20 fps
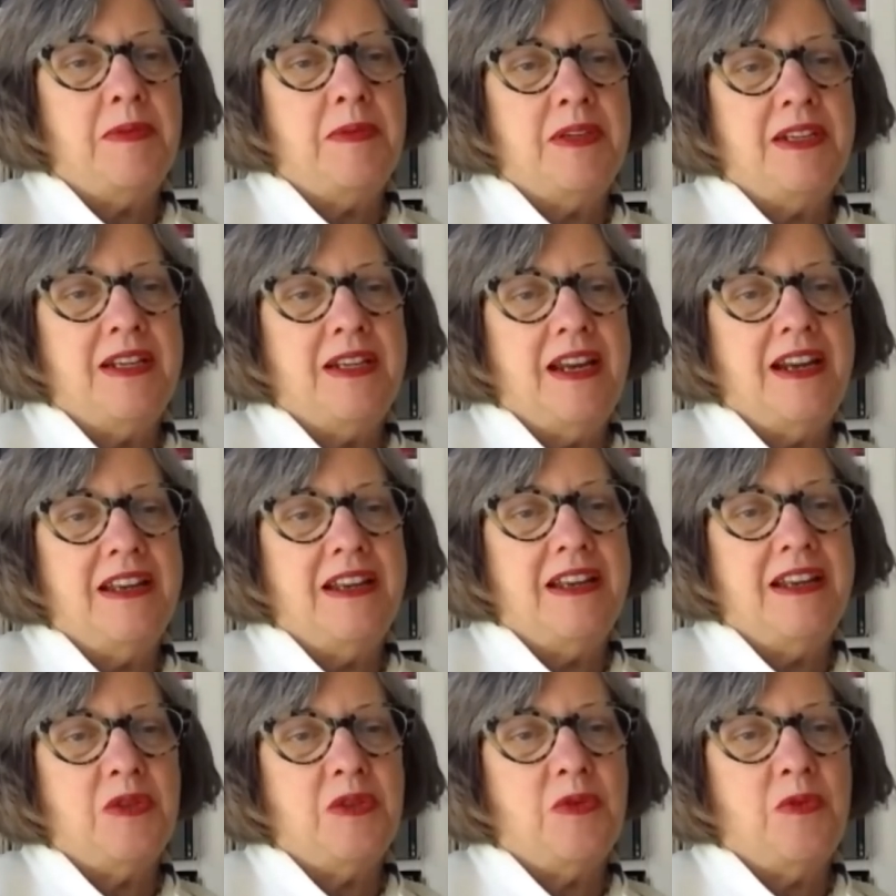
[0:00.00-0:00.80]
be keeping
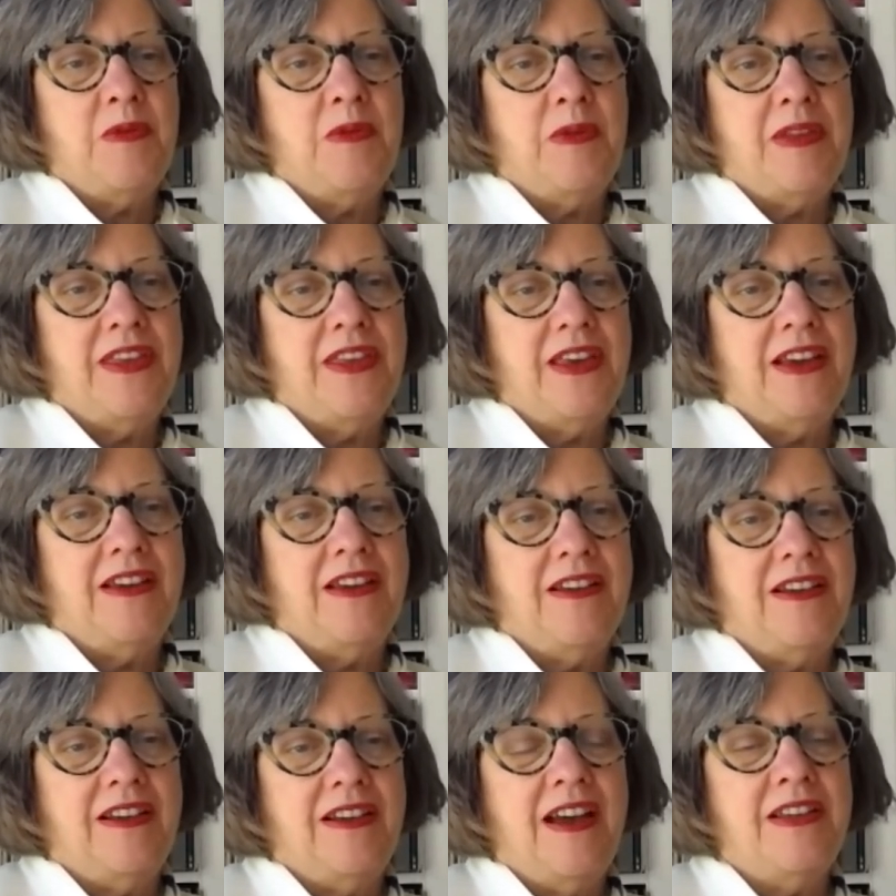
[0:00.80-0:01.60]
you up to date as
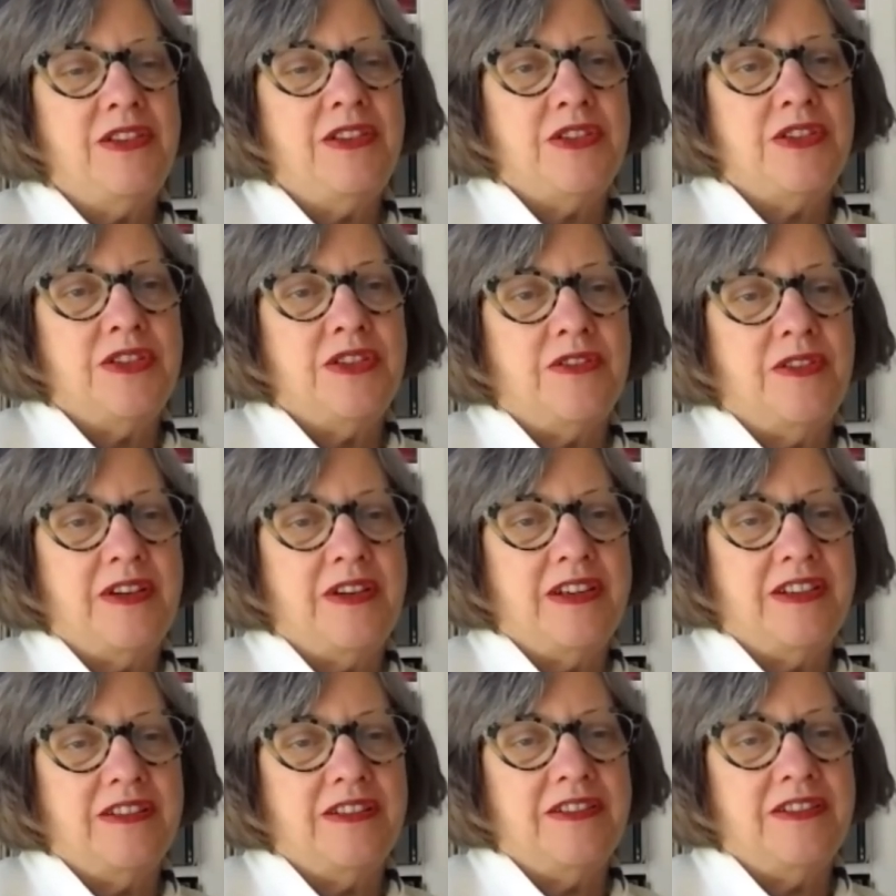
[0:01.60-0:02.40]
to when we think
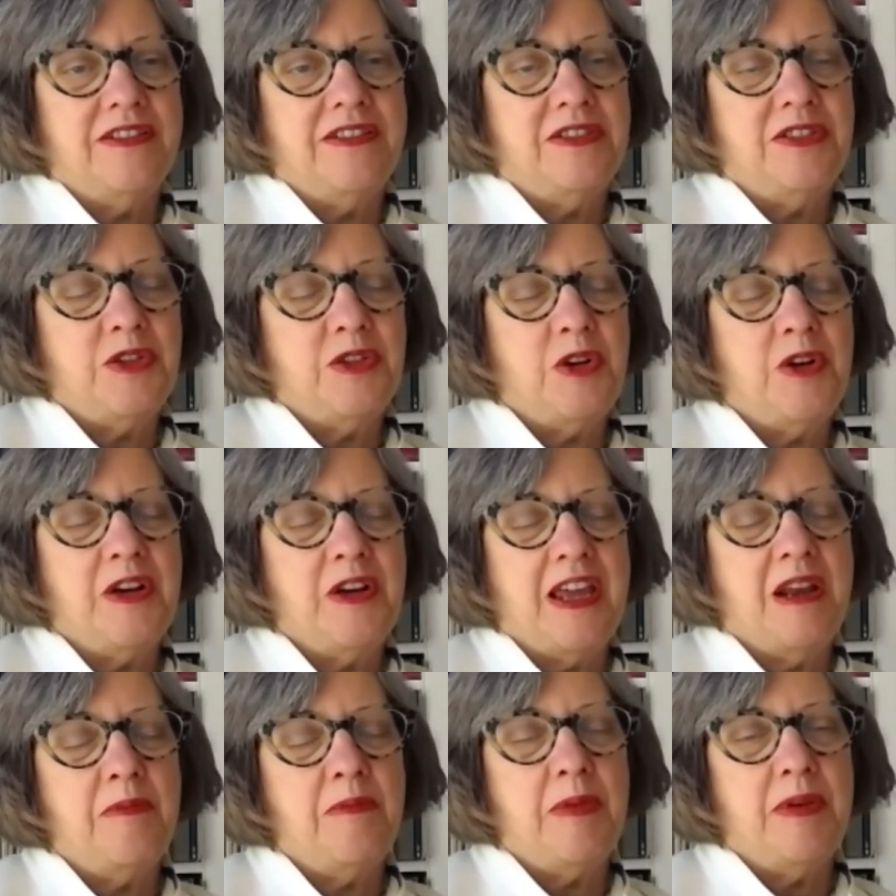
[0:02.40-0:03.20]
concerts are going
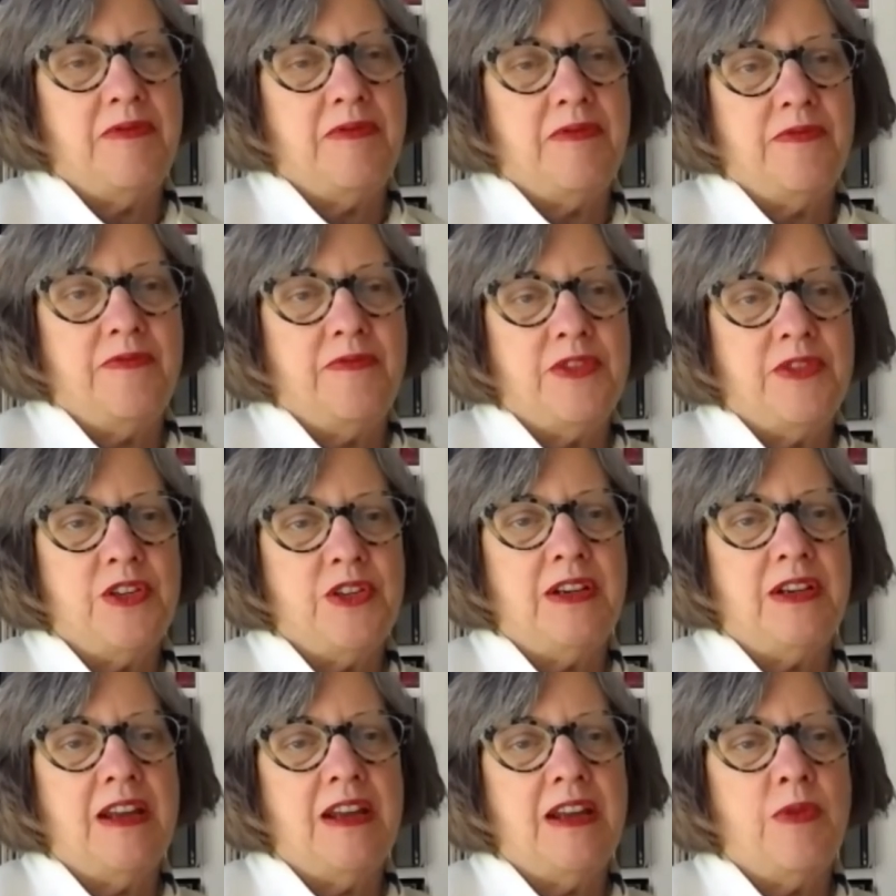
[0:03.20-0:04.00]
to start again, but
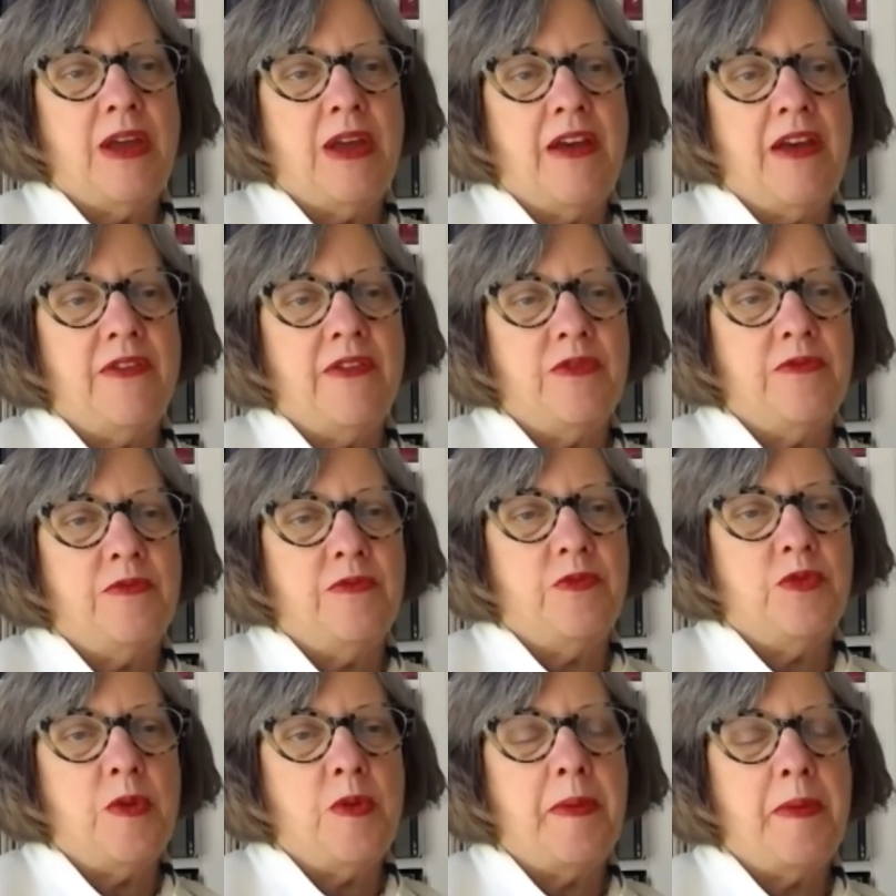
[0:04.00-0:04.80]
certainly we have
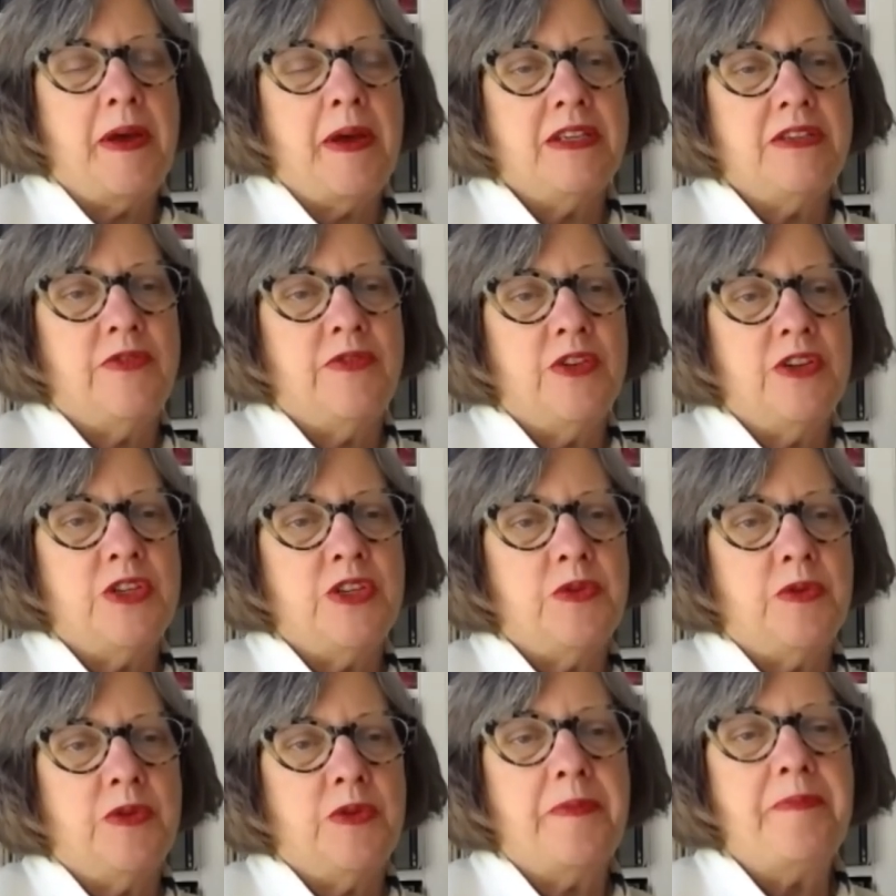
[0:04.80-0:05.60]
a robust
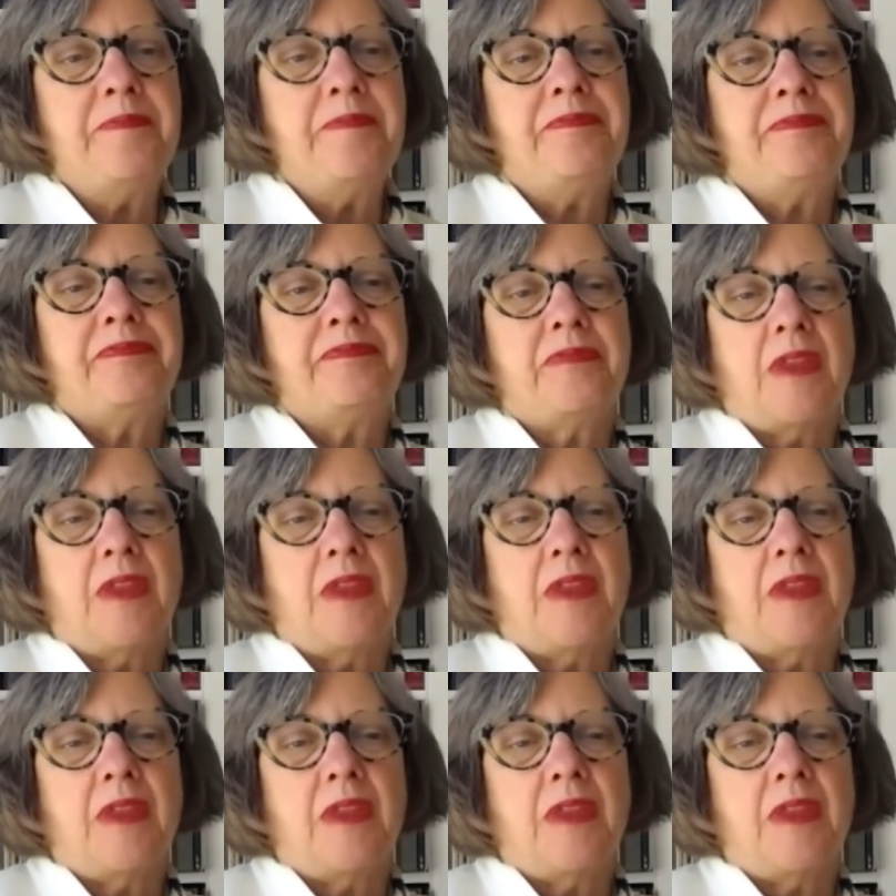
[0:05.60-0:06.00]
virtual